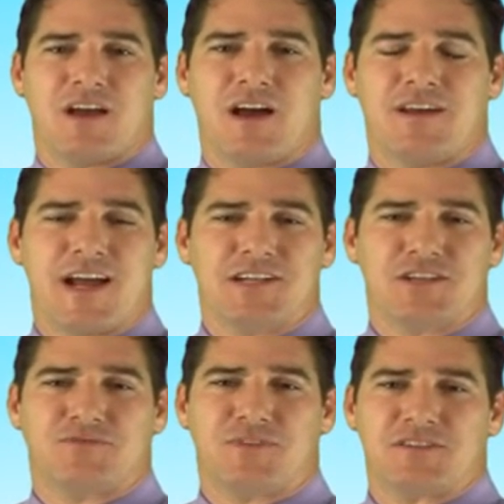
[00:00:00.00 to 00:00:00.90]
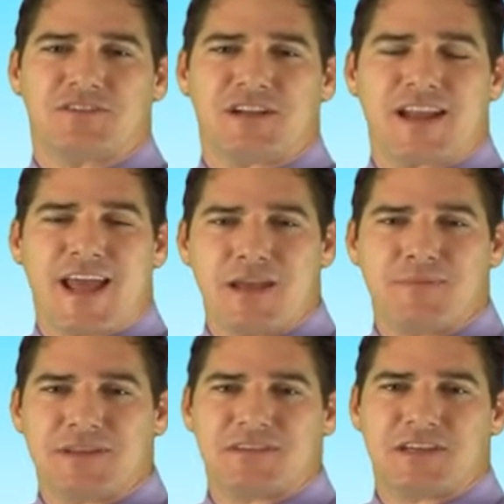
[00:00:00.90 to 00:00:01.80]
and I just visited
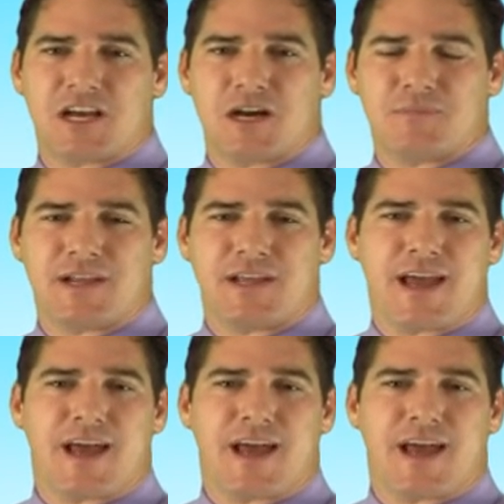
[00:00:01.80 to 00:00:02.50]
ABC Company